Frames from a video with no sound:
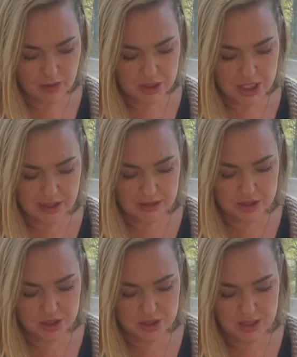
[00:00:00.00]

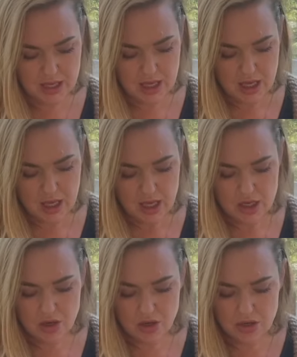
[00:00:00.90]
challenge.
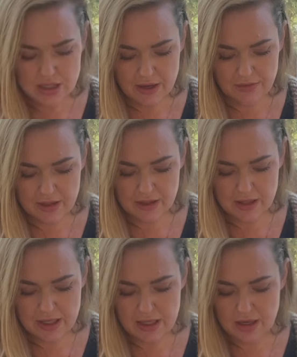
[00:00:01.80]
You're
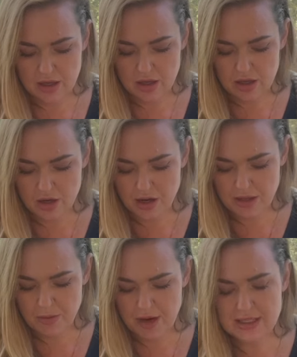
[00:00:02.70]
definitely, you're on
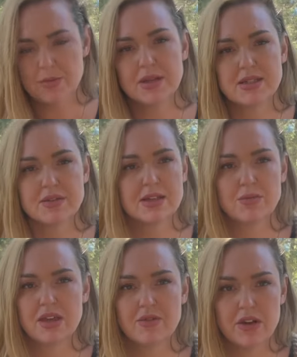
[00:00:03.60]
the precipice of
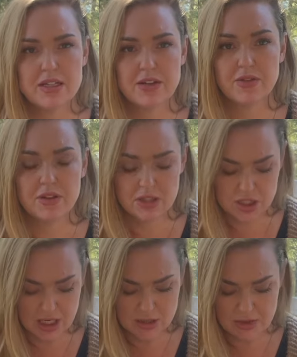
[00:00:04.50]
something very different. The
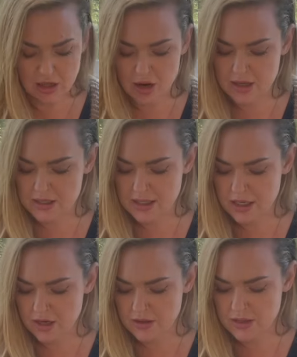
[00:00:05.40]
judgment card is
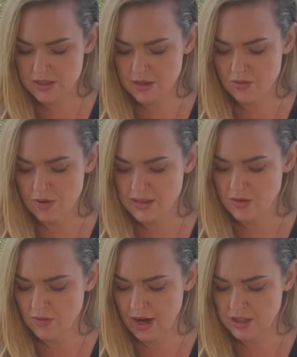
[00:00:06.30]
here. This is a
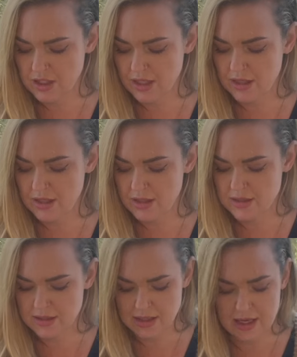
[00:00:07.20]
resurrection.
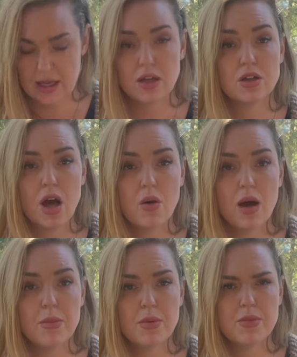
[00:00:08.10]
This is like a glow
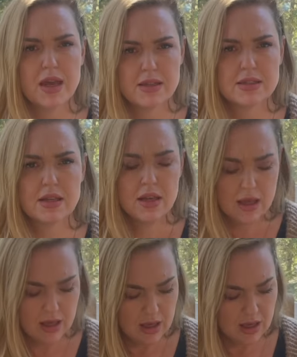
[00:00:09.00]
up that
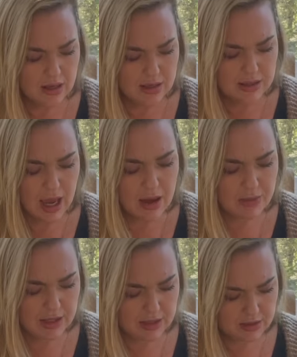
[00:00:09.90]
is
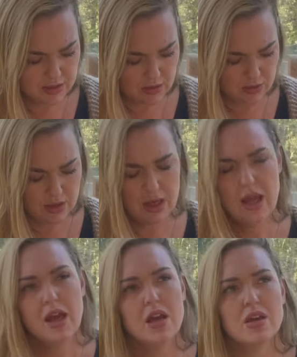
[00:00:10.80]
happening soon.
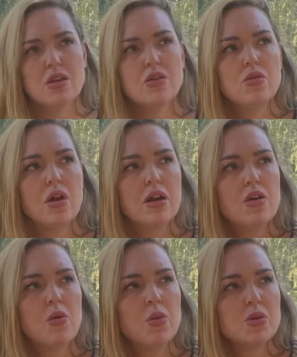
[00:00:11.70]
You are
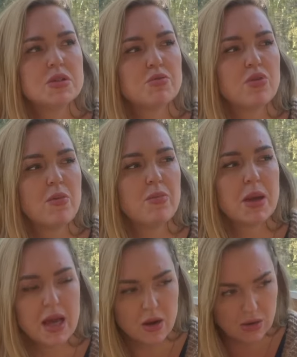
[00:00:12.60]
almost
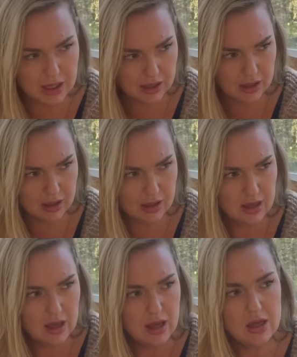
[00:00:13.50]
preparing.
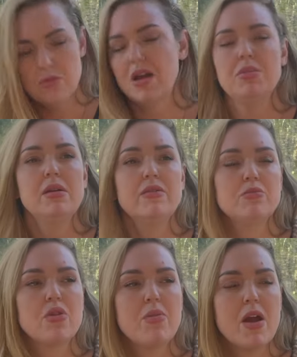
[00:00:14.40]
You might be
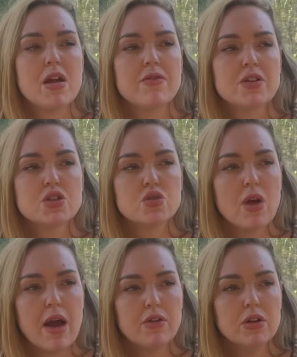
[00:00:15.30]
even preparing for
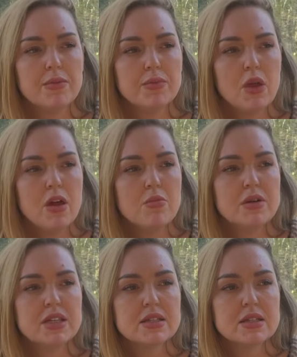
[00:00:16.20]
travel.
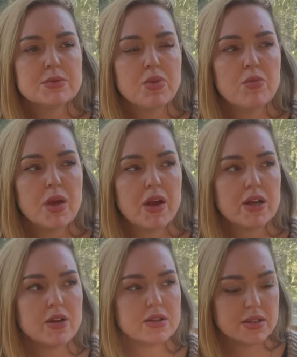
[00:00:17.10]
But this is
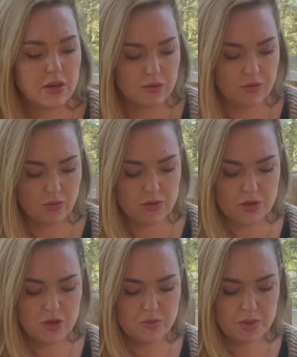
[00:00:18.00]
preparing yourself
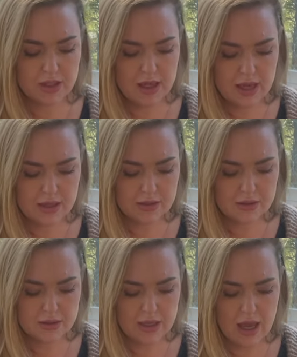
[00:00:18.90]
with new
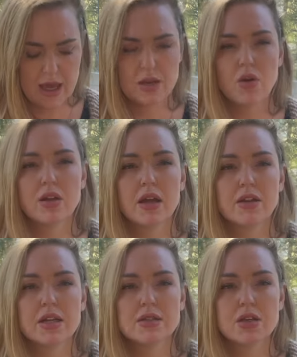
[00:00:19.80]
plans. And a lot of
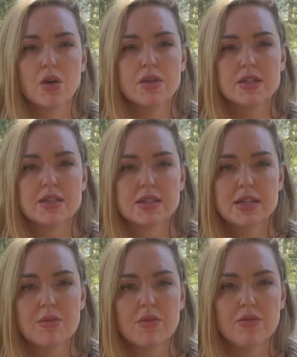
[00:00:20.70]
things go into this
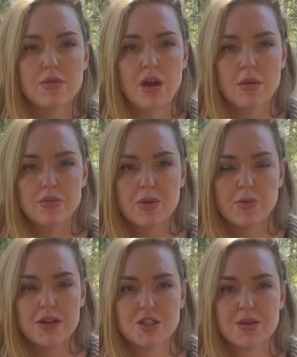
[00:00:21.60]
type of
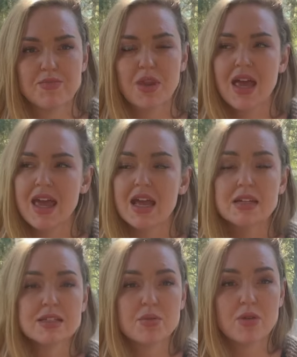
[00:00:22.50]
preparation.
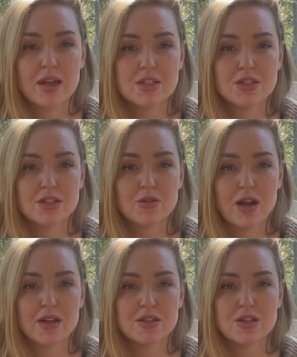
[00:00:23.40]
Inspiration,
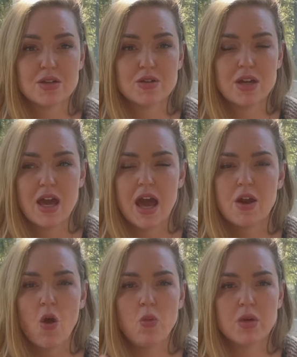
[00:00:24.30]
gratitude,
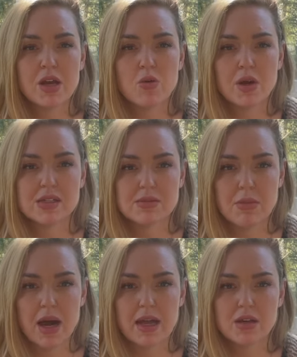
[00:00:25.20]
and opening one's
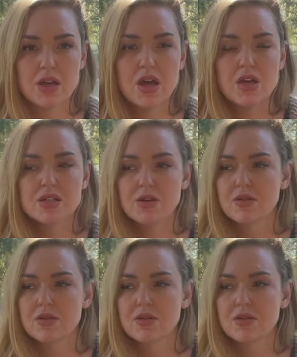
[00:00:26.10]
mind. So